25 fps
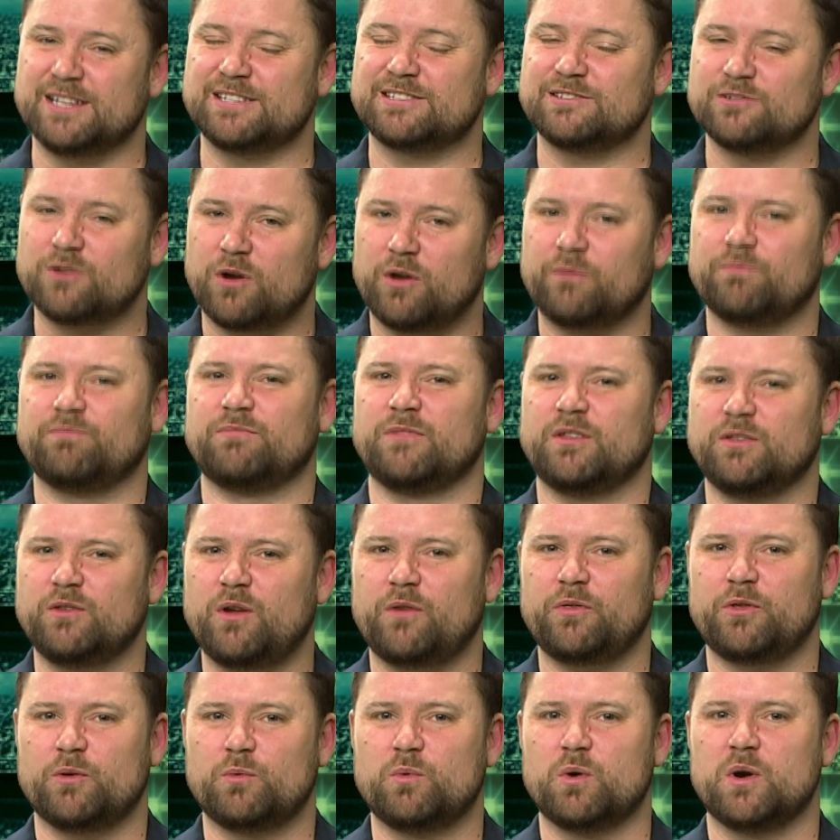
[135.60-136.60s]
is not
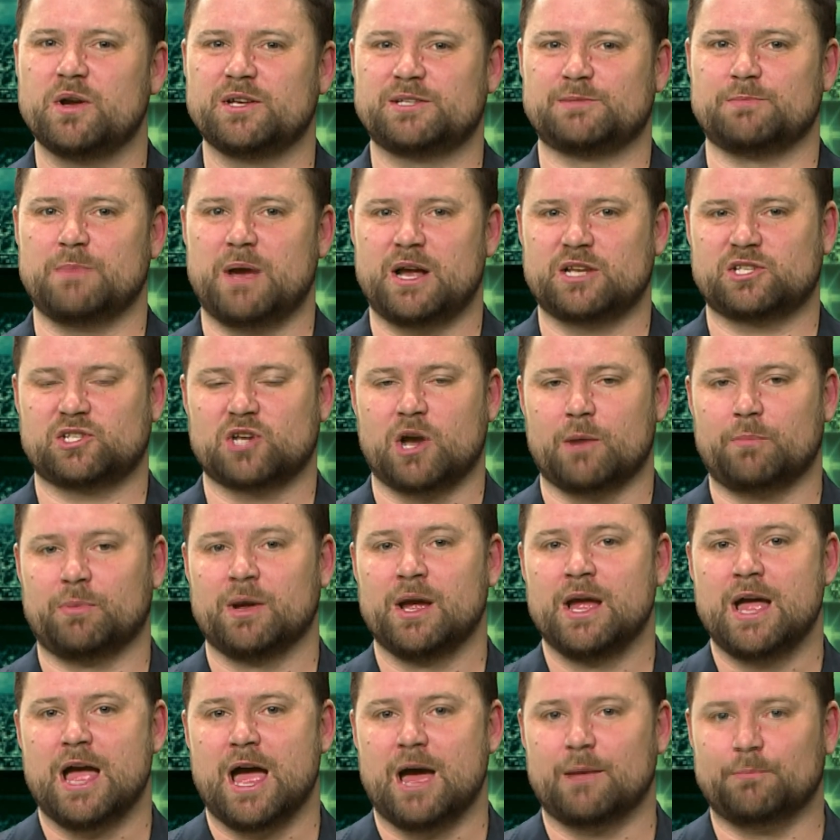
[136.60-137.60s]
the worst matchup
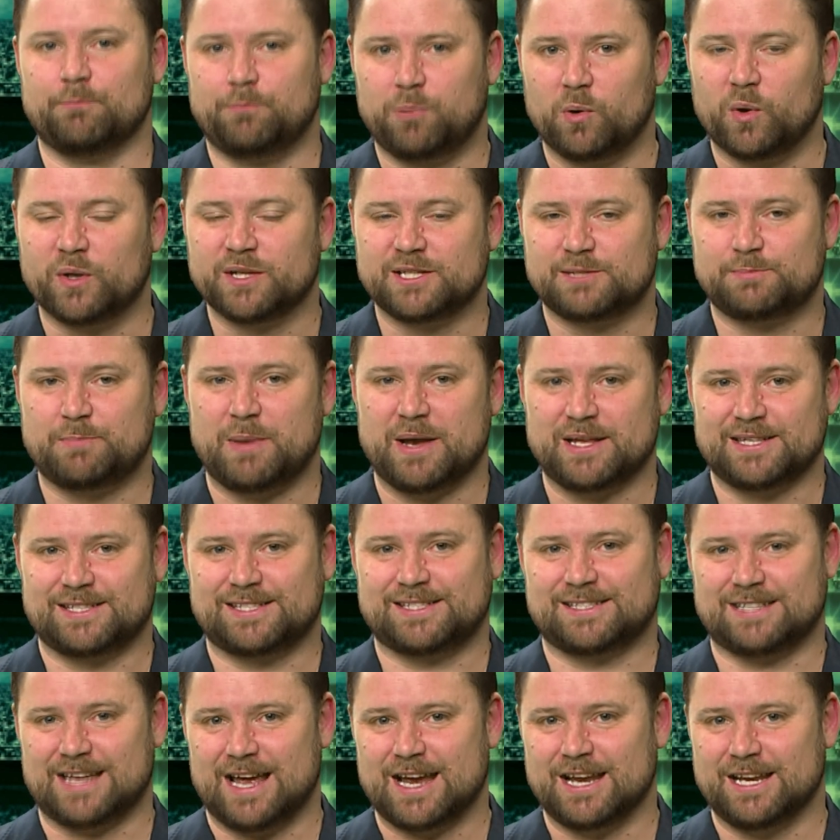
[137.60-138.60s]
at PointsBet
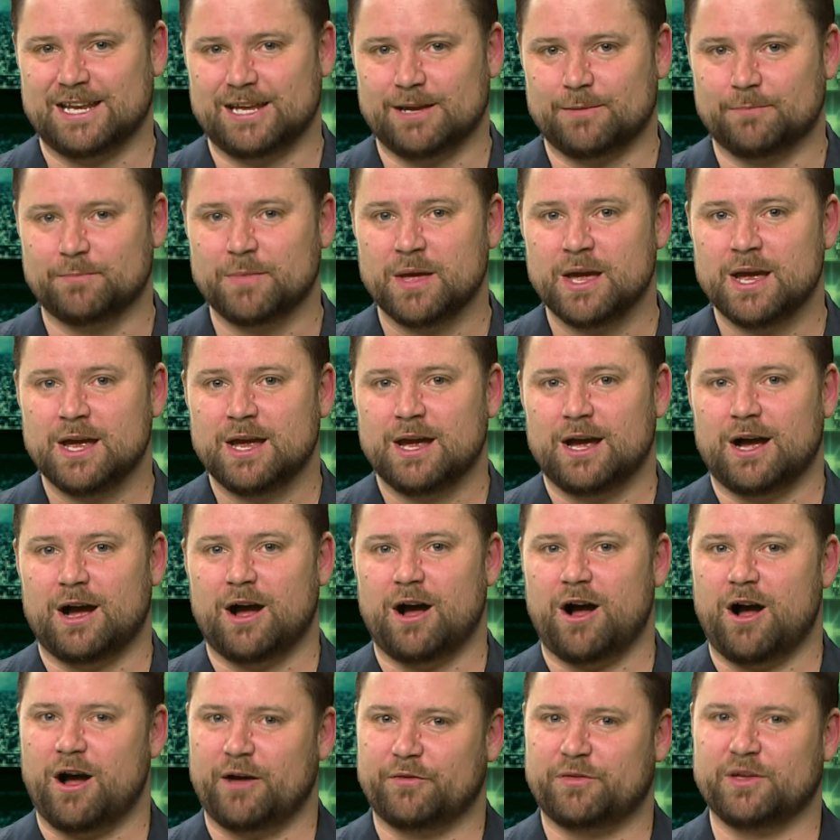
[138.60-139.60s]
Stadium.
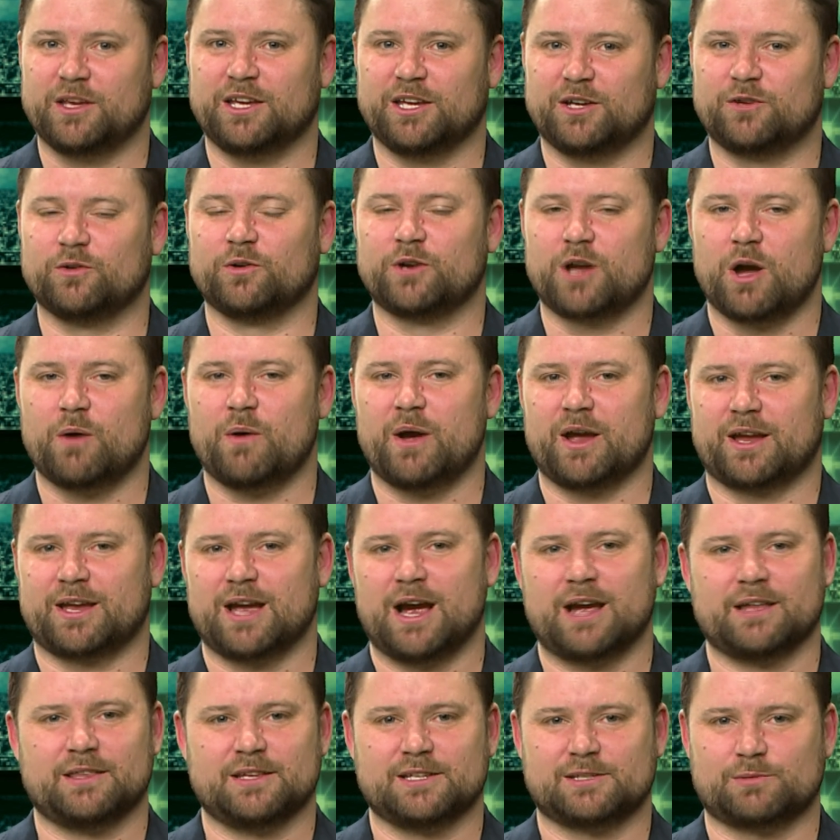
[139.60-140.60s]
I think he could go
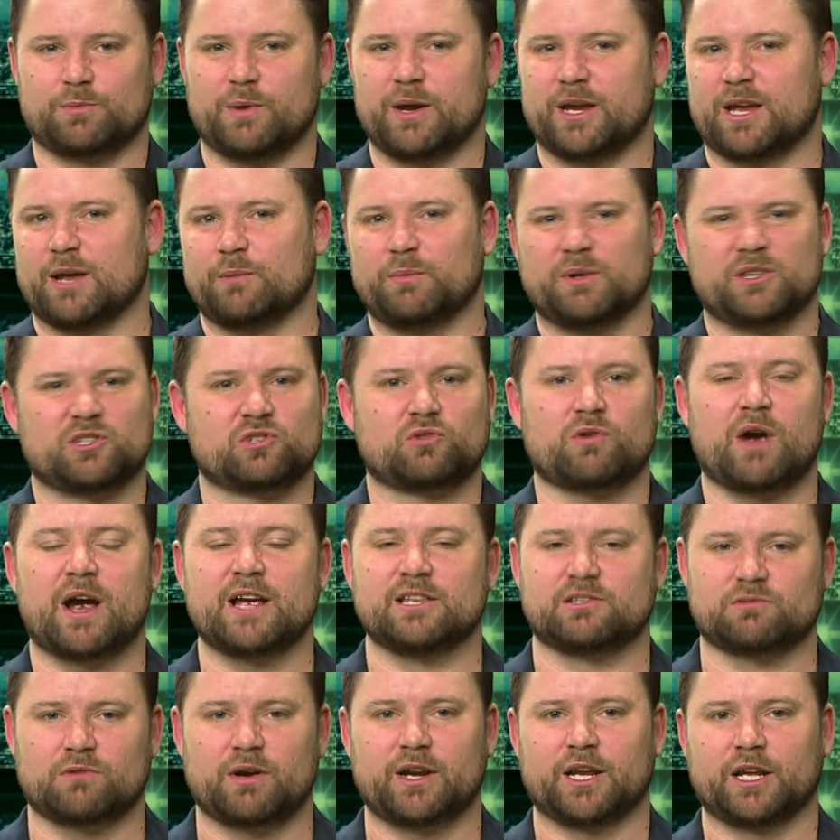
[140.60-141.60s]
okay this week, and with
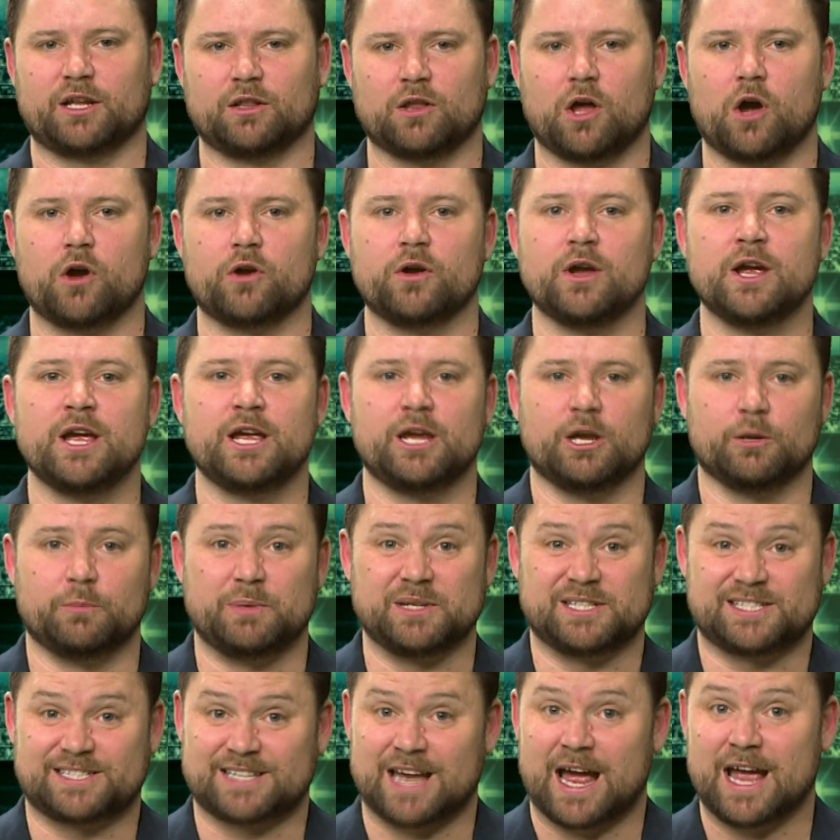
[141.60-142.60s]
trades running low, he'll be
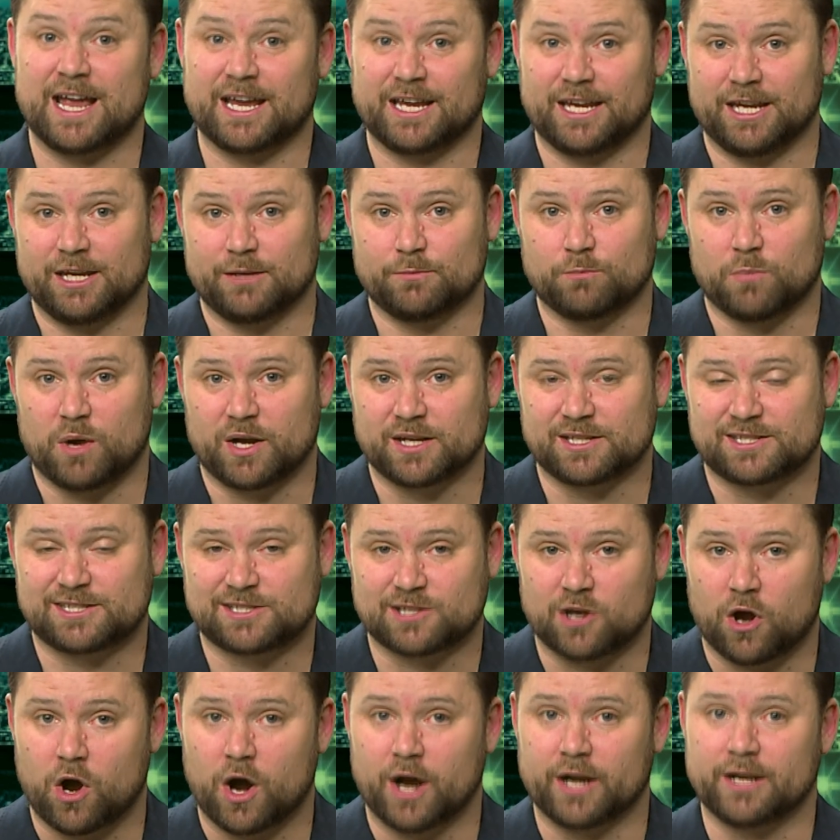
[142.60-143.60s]
staying in my
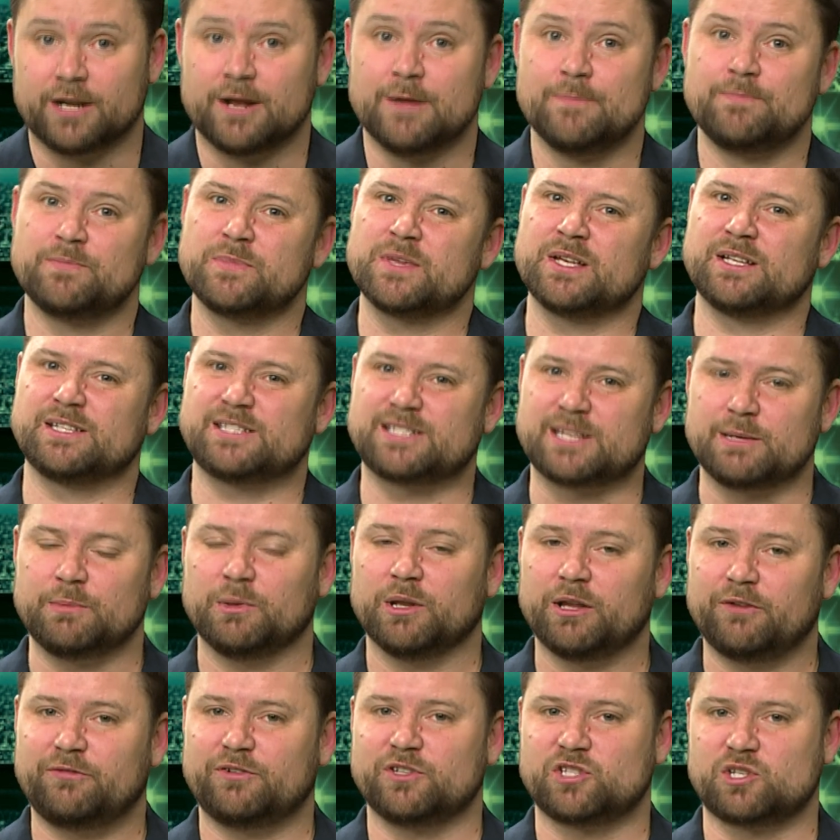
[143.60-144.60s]
side.
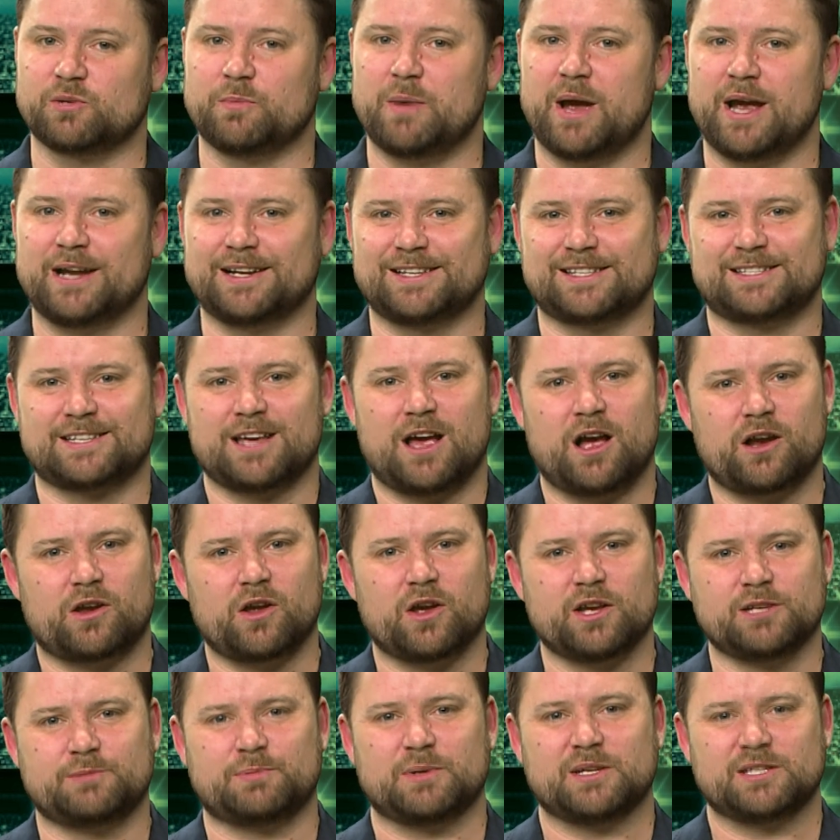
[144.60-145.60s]
Similar for Jermaine Osako,
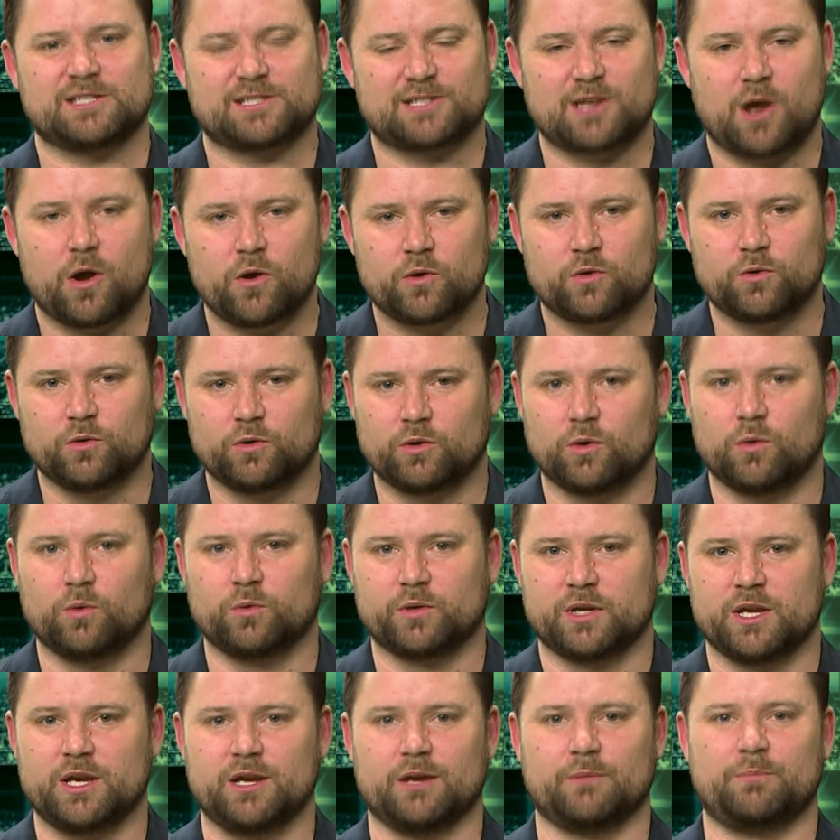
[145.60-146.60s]
he's been so good all
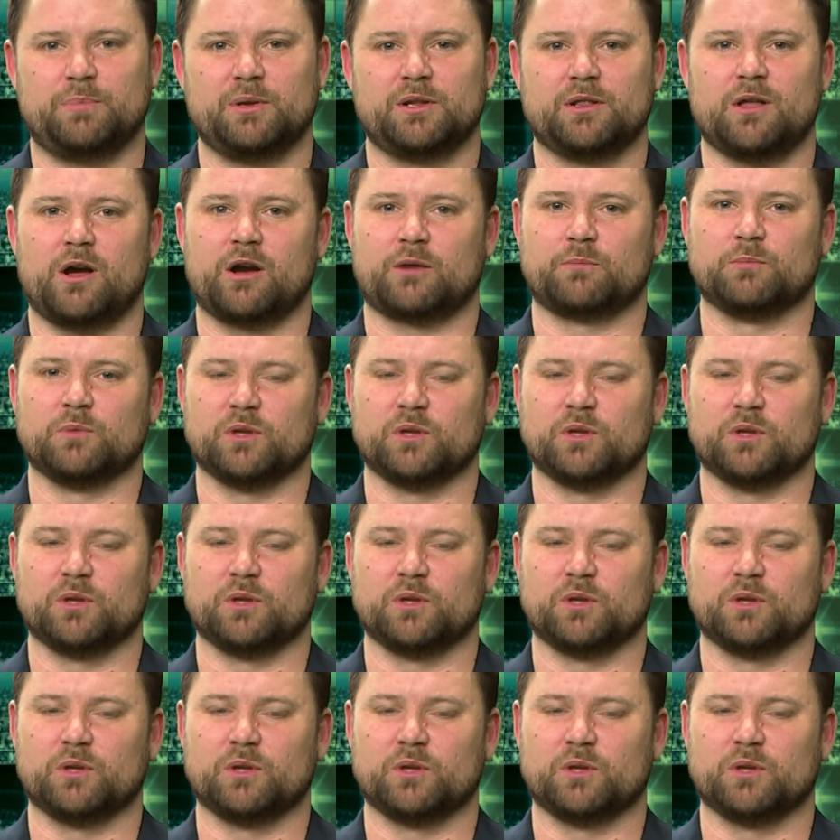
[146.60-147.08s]
year, a bit like